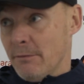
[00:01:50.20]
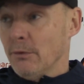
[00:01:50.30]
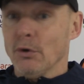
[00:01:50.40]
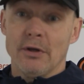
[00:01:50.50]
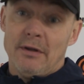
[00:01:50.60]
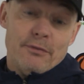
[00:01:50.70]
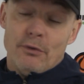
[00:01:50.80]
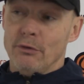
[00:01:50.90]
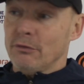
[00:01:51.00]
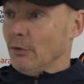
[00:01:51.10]
Luckily
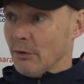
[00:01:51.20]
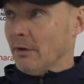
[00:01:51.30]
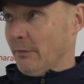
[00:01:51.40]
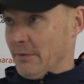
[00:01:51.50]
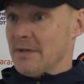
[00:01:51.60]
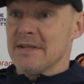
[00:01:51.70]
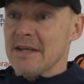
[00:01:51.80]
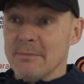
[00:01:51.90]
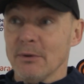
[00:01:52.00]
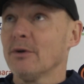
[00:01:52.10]
for us, and luckily for the
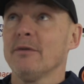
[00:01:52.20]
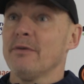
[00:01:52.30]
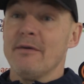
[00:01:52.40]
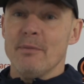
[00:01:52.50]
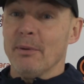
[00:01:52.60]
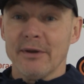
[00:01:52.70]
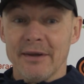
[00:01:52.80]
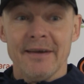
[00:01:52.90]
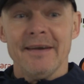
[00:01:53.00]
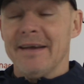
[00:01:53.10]
team, luckily for
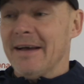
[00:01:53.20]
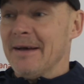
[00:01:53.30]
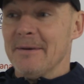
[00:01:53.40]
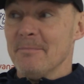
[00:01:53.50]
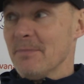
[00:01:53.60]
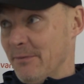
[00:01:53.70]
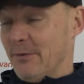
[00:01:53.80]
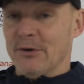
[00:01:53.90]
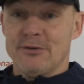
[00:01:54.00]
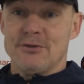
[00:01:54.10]
everybody, the
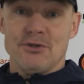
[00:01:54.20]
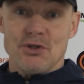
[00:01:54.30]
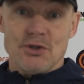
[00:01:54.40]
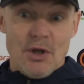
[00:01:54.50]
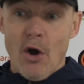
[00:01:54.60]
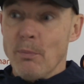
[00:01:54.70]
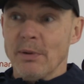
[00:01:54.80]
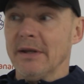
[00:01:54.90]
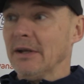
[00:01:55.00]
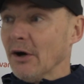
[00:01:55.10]
first
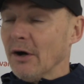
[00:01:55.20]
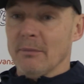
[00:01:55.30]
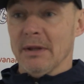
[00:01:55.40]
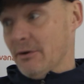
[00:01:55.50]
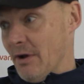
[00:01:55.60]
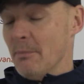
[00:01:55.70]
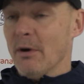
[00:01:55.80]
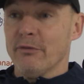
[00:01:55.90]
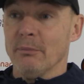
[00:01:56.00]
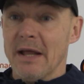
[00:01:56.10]
opening he got, a great
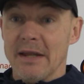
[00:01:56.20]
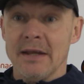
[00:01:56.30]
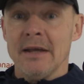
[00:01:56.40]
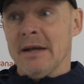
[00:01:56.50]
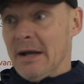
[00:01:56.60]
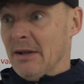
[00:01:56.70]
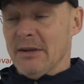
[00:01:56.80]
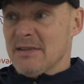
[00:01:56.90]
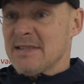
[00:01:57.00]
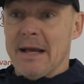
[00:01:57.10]
ball from Lenny,
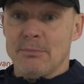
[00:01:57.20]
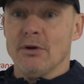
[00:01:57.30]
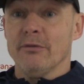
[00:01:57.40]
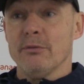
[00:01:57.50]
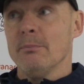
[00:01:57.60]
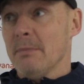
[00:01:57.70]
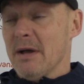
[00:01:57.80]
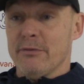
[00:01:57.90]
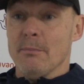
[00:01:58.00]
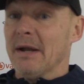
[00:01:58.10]
a snapshot
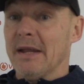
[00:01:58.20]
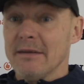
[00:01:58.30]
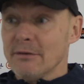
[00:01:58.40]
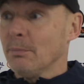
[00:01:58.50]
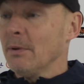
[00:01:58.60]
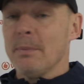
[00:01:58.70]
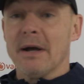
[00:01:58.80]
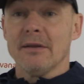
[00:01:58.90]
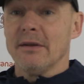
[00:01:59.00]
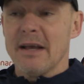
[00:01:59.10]
from Manny ends up in the
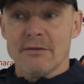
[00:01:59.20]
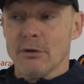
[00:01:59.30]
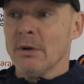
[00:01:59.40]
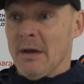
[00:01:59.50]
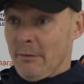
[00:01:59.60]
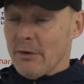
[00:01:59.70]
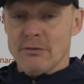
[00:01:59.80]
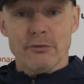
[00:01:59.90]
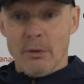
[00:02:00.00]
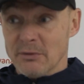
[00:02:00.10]
back of the net. So
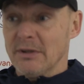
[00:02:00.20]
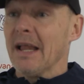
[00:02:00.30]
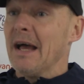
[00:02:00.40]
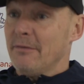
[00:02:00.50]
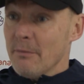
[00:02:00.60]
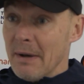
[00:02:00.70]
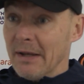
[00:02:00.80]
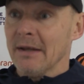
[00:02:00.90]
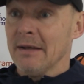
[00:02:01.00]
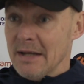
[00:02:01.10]
first and foremost, delighted for
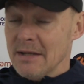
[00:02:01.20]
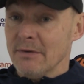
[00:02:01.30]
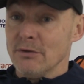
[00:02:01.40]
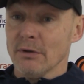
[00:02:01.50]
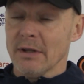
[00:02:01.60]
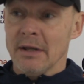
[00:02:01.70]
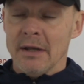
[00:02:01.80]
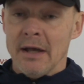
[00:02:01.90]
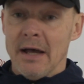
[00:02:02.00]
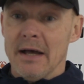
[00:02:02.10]
Manny individually,
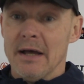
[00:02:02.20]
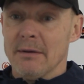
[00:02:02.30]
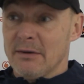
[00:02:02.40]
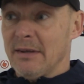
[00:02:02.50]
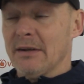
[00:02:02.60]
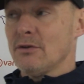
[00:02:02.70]
because he had